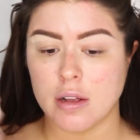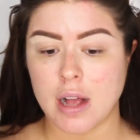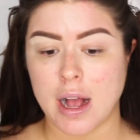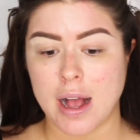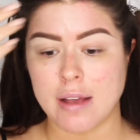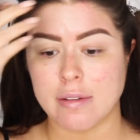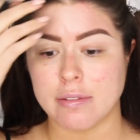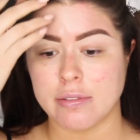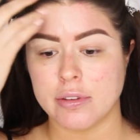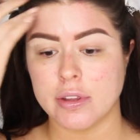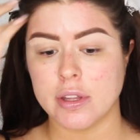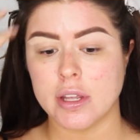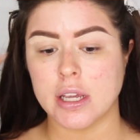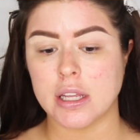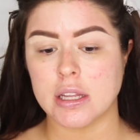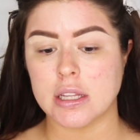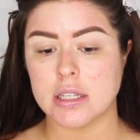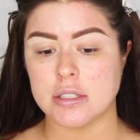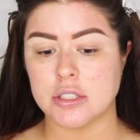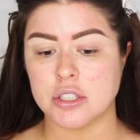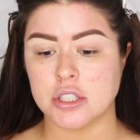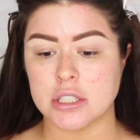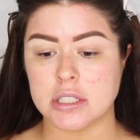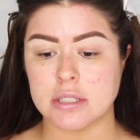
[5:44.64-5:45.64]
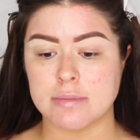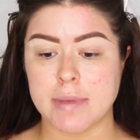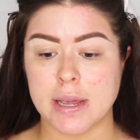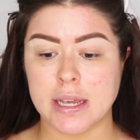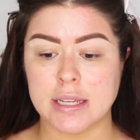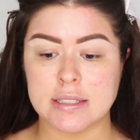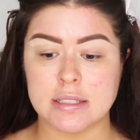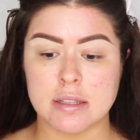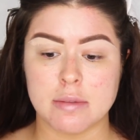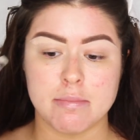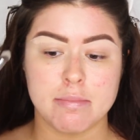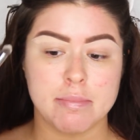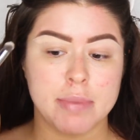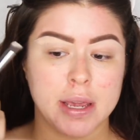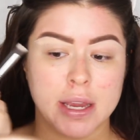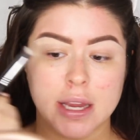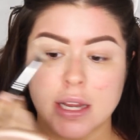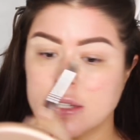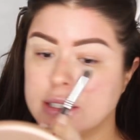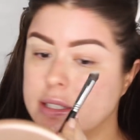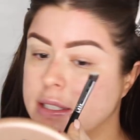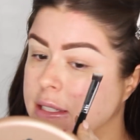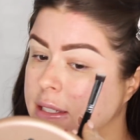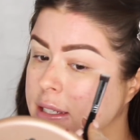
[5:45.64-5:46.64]
I feel like this just makes the
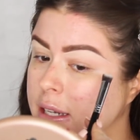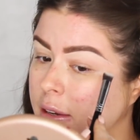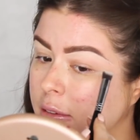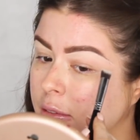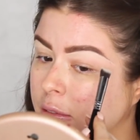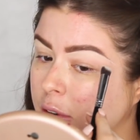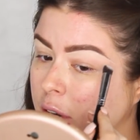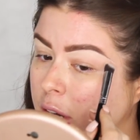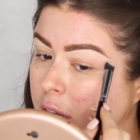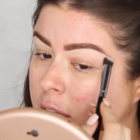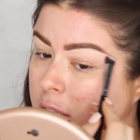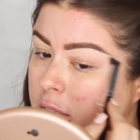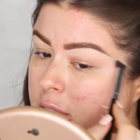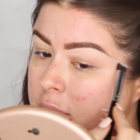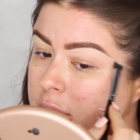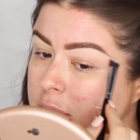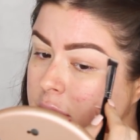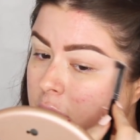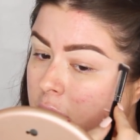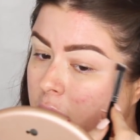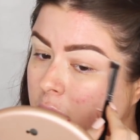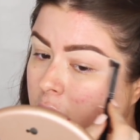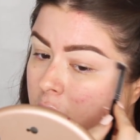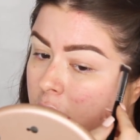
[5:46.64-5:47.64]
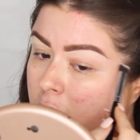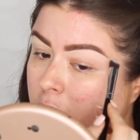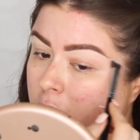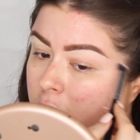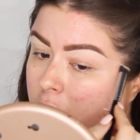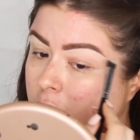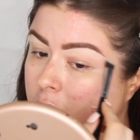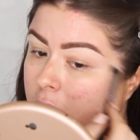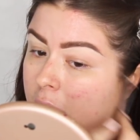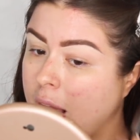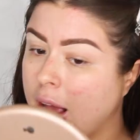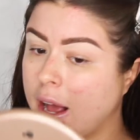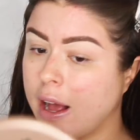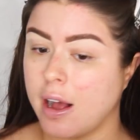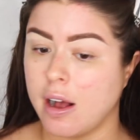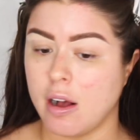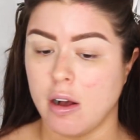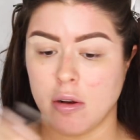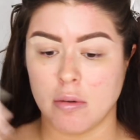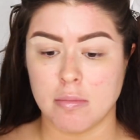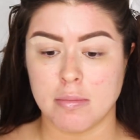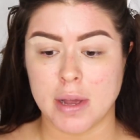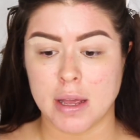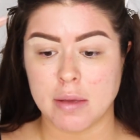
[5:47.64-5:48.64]
biggest difference in
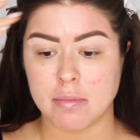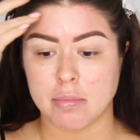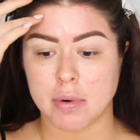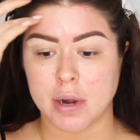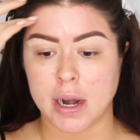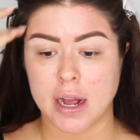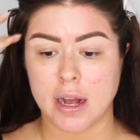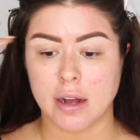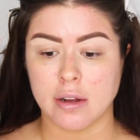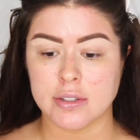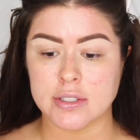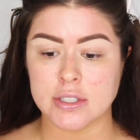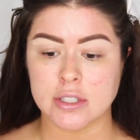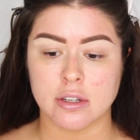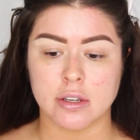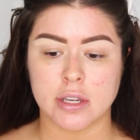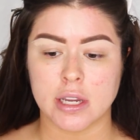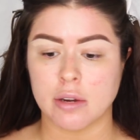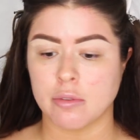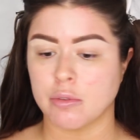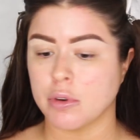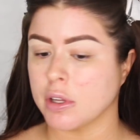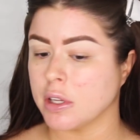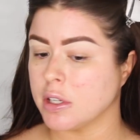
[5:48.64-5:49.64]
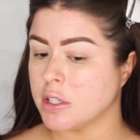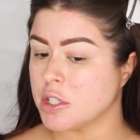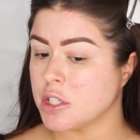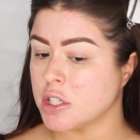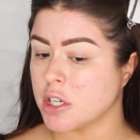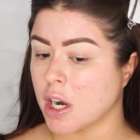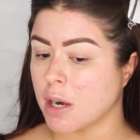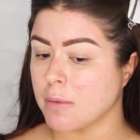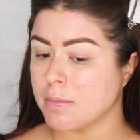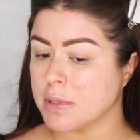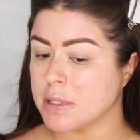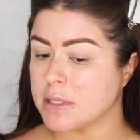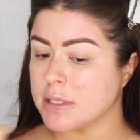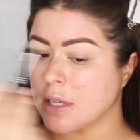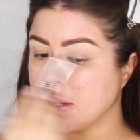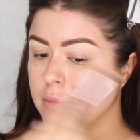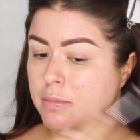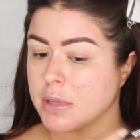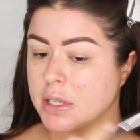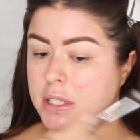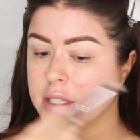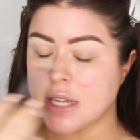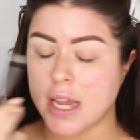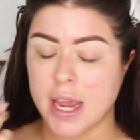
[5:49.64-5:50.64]
how my brows look. It really sharpens
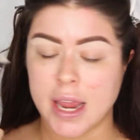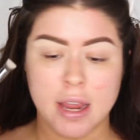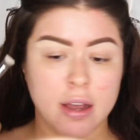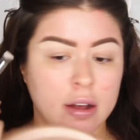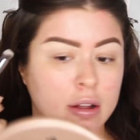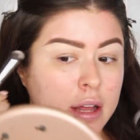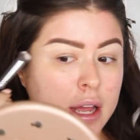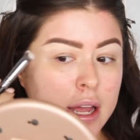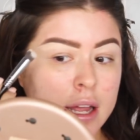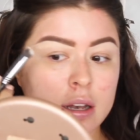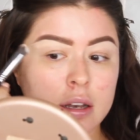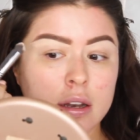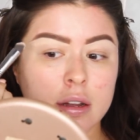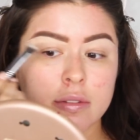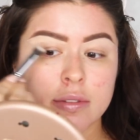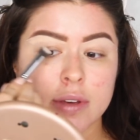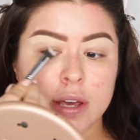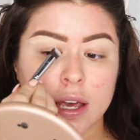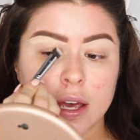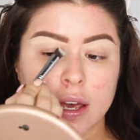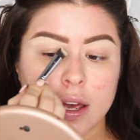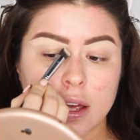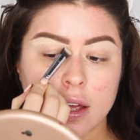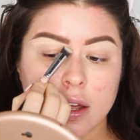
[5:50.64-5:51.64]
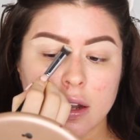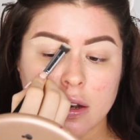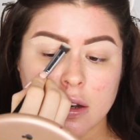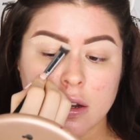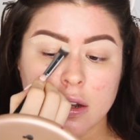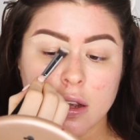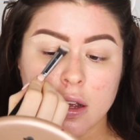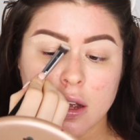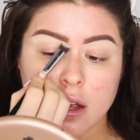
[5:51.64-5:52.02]
up the tail end of it,